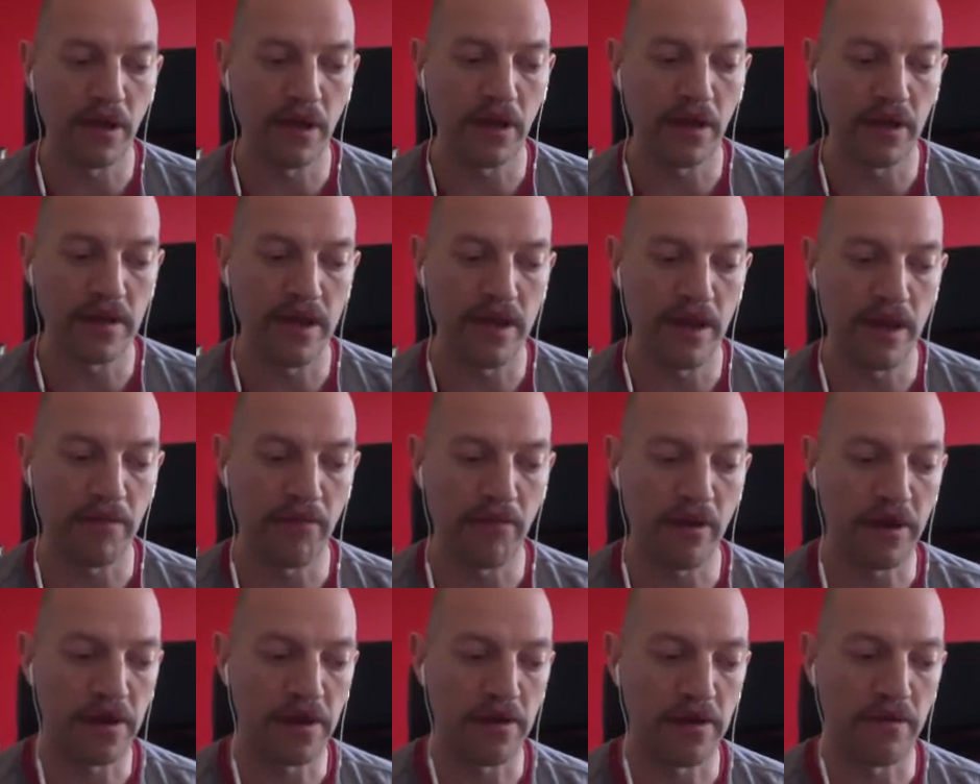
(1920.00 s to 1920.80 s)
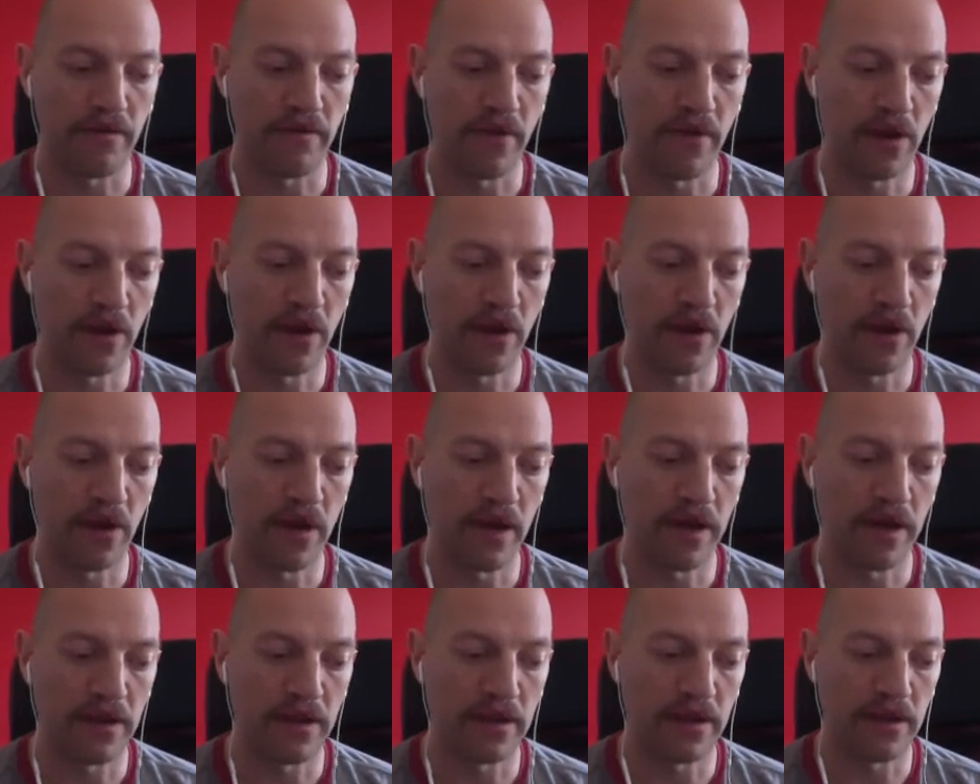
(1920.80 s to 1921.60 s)
celebration of her
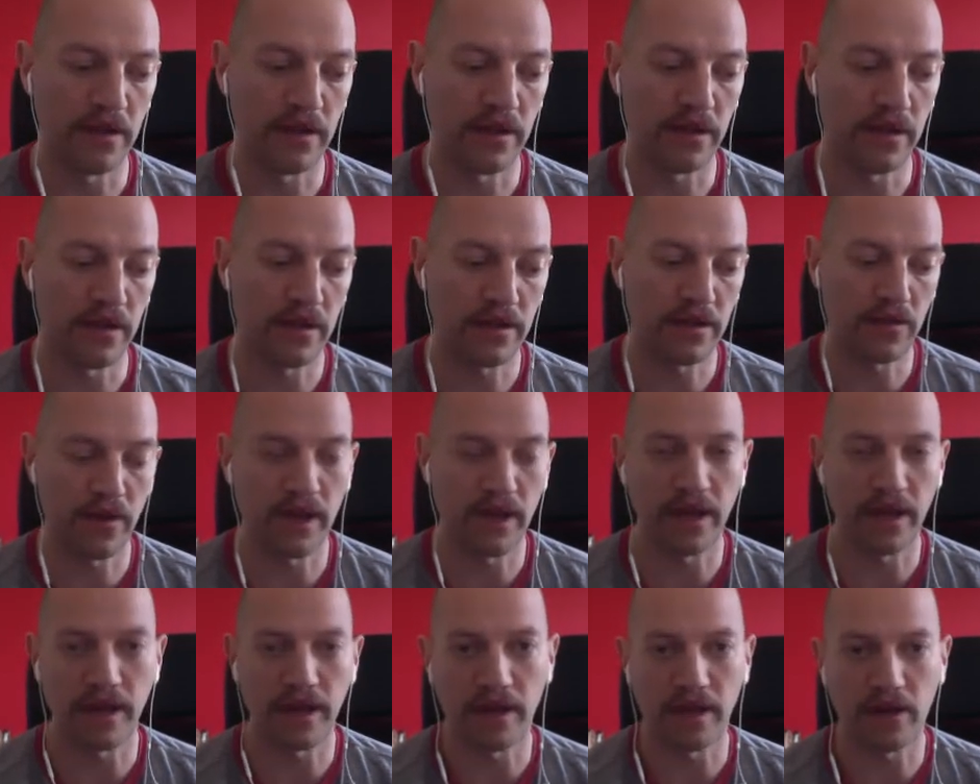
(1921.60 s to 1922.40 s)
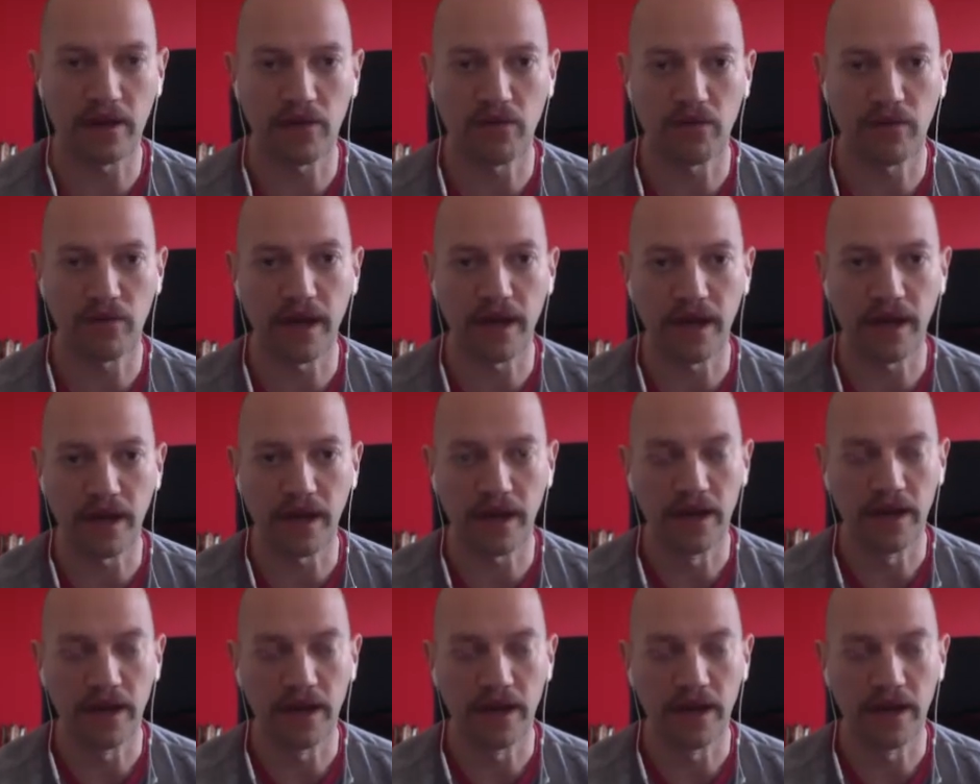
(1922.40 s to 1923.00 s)
as a 20-year career,